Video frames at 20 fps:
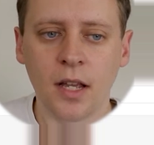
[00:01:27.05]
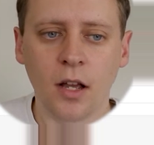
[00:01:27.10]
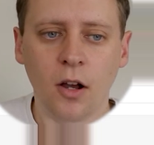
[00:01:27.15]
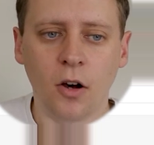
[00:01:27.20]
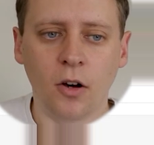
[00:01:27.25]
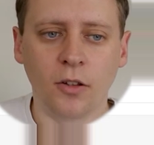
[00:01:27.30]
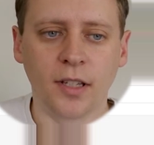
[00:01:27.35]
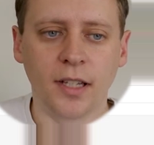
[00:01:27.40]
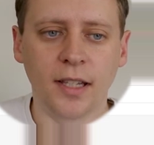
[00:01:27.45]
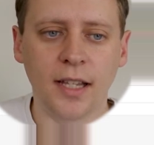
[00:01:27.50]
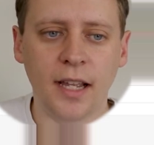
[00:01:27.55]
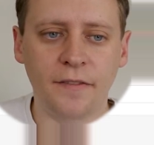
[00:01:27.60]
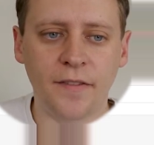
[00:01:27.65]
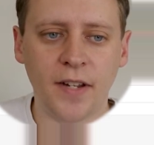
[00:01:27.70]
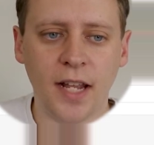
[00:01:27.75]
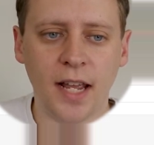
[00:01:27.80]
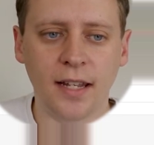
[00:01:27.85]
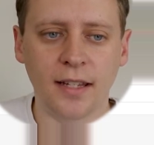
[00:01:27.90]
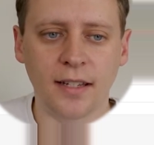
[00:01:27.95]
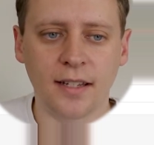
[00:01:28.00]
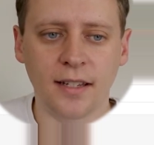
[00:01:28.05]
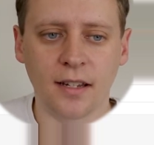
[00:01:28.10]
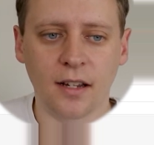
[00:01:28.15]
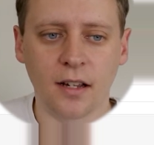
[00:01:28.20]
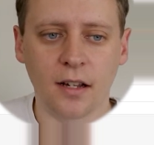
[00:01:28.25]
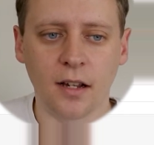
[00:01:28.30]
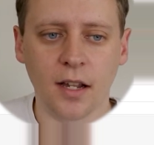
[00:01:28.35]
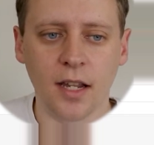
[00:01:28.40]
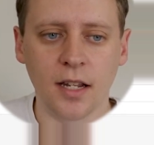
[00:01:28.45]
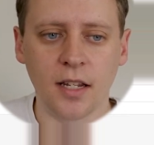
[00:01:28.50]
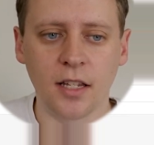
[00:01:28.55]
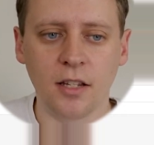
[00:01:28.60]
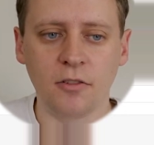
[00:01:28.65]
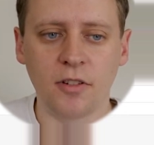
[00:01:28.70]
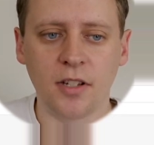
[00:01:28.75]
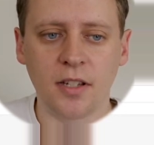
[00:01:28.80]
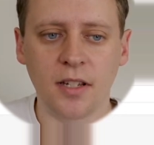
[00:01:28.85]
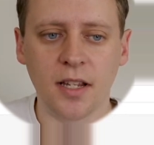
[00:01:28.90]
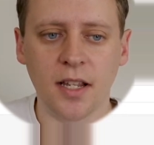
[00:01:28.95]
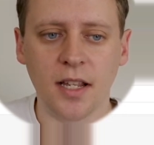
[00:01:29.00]
On the left-hand side, you
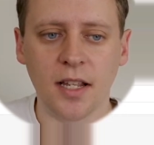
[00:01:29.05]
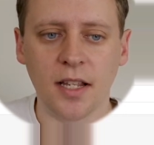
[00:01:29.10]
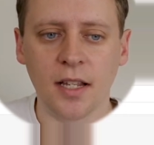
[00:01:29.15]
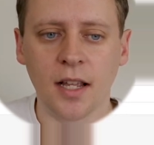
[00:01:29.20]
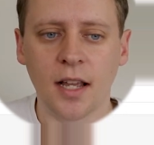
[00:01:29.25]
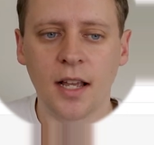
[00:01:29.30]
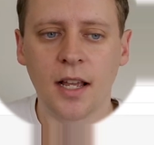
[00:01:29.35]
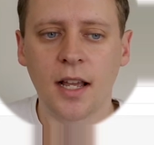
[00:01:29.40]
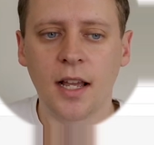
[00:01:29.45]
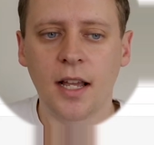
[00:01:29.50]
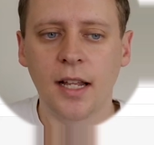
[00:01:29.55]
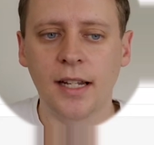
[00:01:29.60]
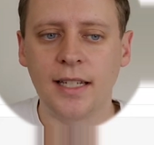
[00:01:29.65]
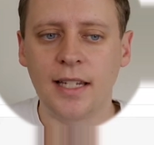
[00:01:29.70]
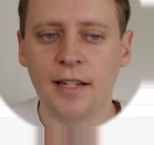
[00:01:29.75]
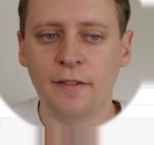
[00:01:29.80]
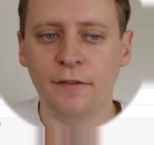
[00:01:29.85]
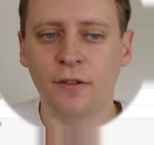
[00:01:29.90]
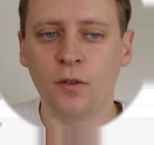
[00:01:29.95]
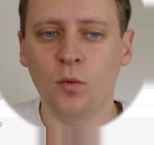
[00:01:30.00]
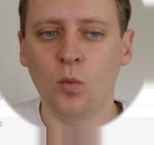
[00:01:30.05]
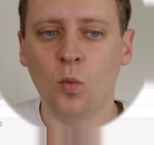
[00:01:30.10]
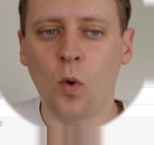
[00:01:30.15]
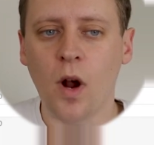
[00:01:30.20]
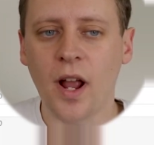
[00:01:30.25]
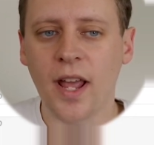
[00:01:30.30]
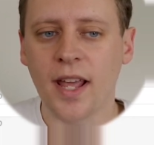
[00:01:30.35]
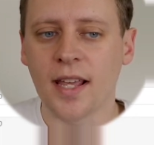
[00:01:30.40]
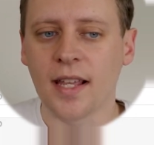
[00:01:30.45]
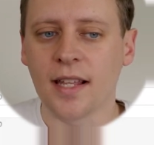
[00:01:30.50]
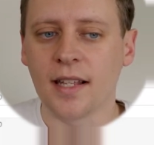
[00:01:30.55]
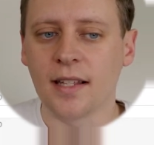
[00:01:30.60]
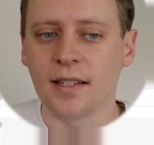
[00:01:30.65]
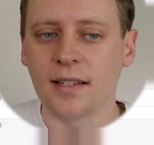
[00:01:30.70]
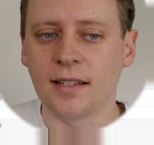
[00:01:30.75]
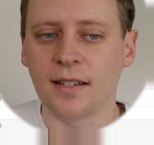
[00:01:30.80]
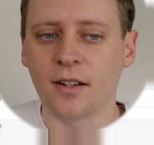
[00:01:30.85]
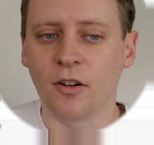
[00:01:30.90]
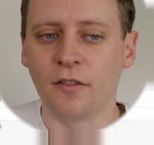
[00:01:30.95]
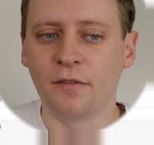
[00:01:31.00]
see different
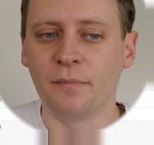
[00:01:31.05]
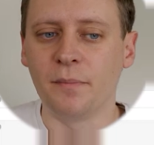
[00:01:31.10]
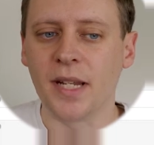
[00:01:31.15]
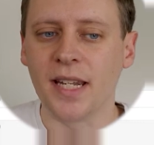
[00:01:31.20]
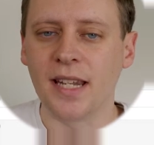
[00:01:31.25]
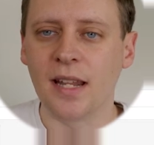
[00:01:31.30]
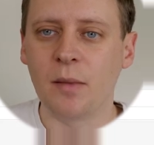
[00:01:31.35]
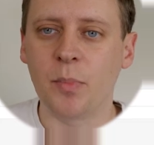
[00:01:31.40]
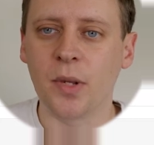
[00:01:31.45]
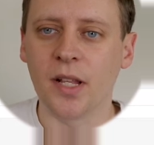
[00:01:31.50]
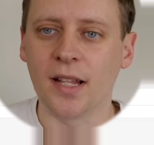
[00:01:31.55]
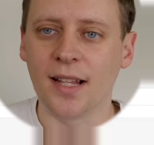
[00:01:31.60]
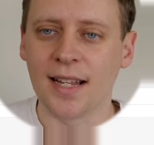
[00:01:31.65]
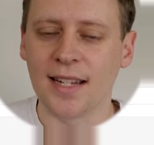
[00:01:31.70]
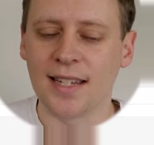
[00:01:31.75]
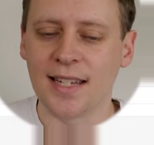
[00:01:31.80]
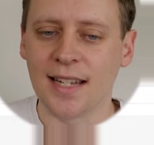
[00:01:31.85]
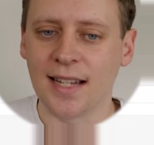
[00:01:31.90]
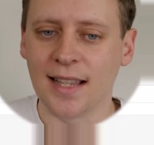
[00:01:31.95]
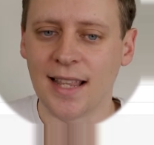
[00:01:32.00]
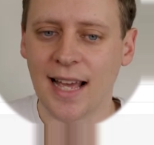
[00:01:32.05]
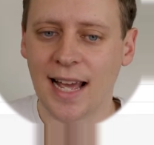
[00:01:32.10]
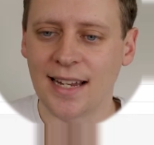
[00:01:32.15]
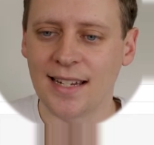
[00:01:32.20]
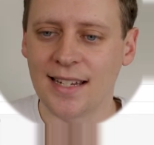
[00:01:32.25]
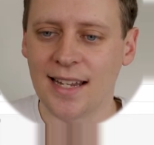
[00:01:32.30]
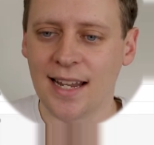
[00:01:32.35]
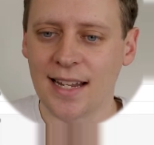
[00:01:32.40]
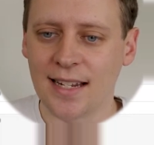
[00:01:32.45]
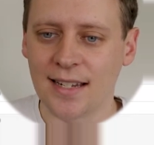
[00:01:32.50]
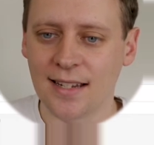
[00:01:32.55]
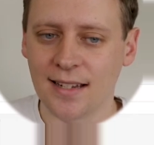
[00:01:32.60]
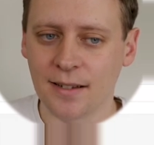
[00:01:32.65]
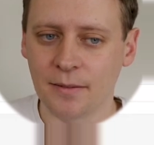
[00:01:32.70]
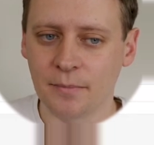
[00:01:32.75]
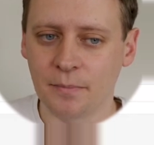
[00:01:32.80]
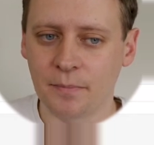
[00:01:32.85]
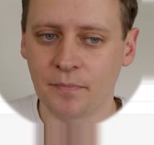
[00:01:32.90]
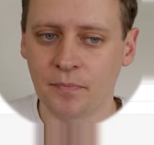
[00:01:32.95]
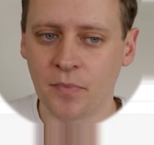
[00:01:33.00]
ways of manipulating that data.
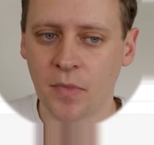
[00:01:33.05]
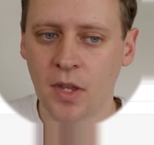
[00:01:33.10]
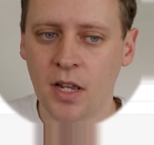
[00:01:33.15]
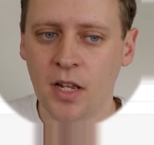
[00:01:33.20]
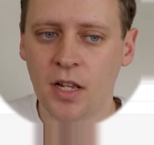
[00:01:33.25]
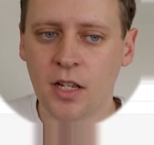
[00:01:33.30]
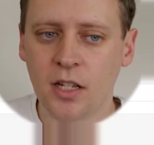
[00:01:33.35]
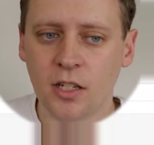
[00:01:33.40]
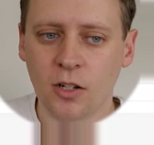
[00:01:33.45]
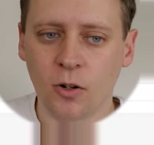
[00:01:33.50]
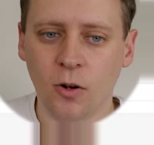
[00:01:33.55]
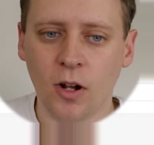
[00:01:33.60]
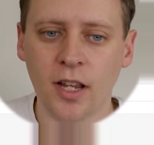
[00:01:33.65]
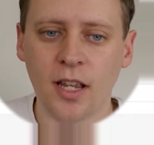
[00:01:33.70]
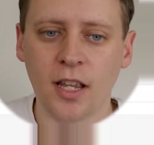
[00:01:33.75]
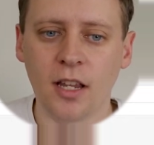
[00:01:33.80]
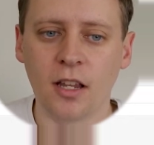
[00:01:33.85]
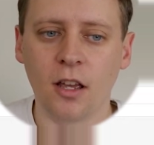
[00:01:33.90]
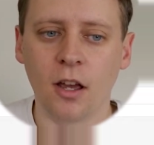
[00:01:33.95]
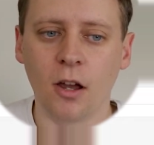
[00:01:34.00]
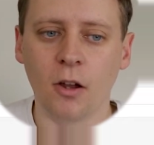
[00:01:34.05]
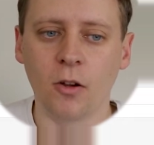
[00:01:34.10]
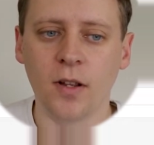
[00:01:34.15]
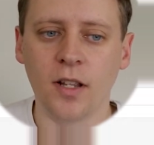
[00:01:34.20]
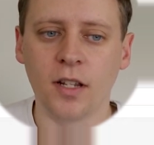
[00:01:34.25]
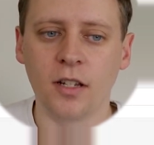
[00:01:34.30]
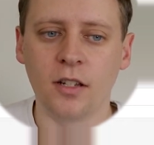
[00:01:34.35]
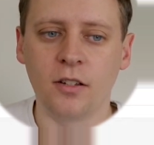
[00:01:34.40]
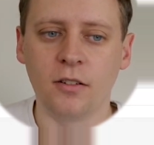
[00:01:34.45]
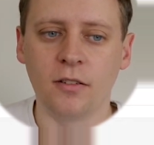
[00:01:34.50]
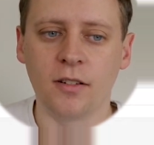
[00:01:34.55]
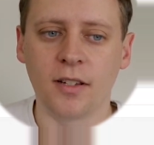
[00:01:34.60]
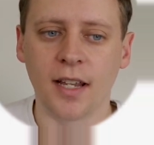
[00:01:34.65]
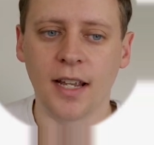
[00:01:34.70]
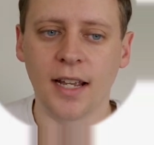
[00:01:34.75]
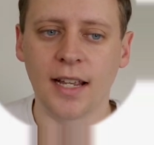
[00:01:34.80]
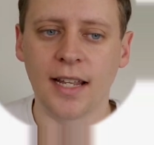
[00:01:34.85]
So I can go into, say, a